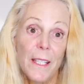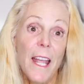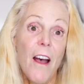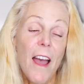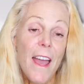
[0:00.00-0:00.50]

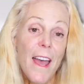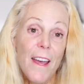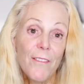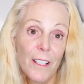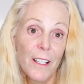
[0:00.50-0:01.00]
Now, I
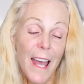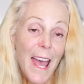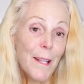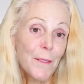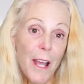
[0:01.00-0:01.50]
have
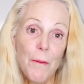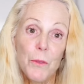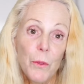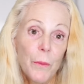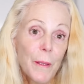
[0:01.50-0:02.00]
had
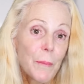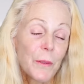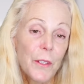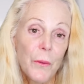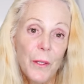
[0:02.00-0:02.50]
times where
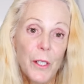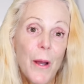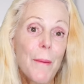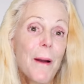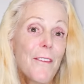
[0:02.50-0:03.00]
people don't want to go
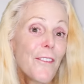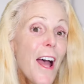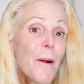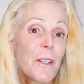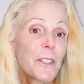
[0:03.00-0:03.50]
out and buy
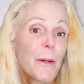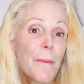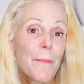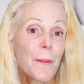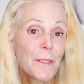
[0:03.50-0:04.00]
flowers. They go
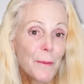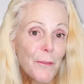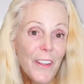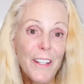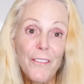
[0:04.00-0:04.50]
out and put some
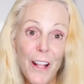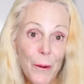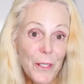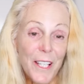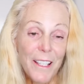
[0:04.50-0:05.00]
fake
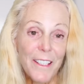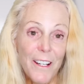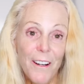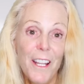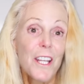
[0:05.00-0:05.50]
flowers out
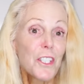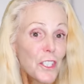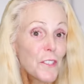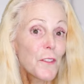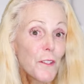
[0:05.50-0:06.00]
there
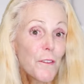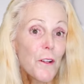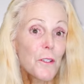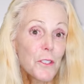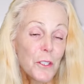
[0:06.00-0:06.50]
just for the
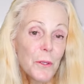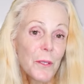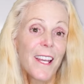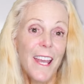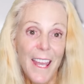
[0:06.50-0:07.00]
photo shoot,
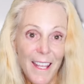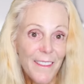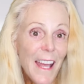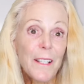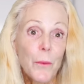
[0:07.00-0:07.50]

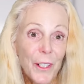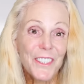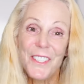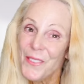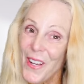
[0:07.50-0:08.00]
and that
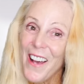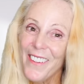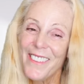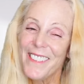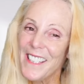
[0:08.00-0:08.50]
works as
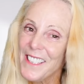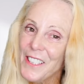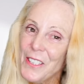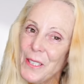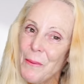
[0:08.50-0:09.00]
well. That's a
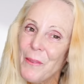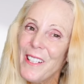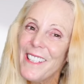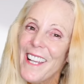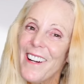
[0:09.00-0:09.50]
little tip
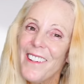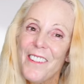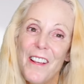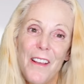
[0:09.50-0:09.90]
right there.